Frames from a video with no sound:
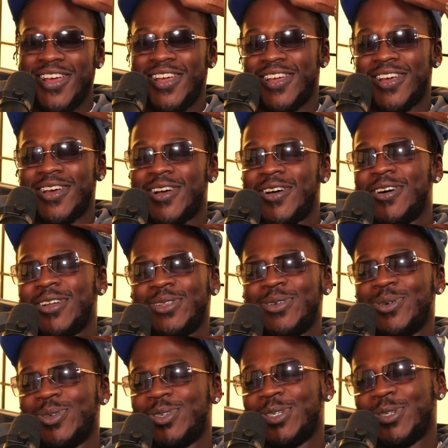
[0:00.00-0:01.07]
Yeah, God
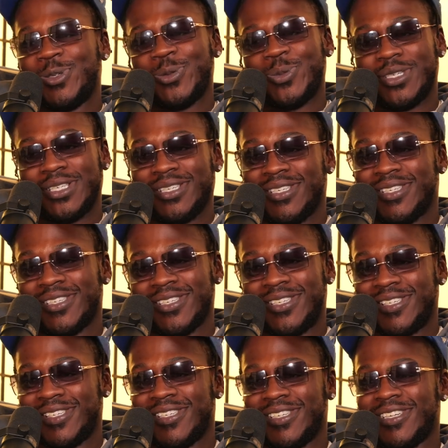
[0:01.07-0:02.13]
don't chill, man.
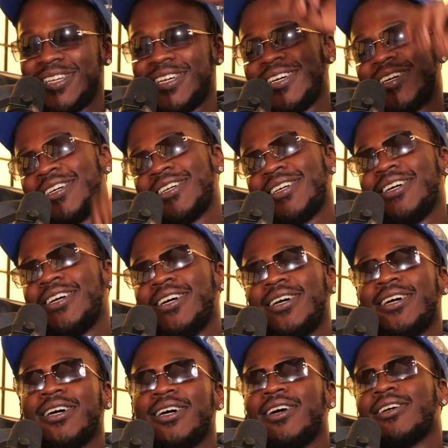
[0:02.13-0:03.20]
Like
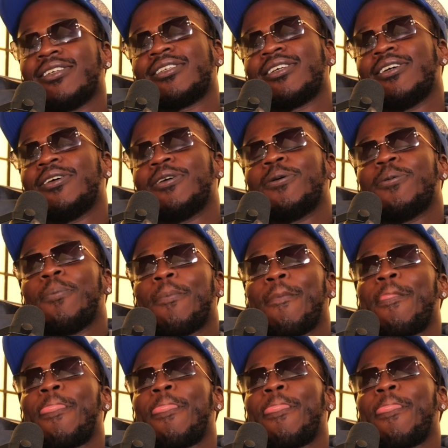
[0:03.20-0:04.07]
I say a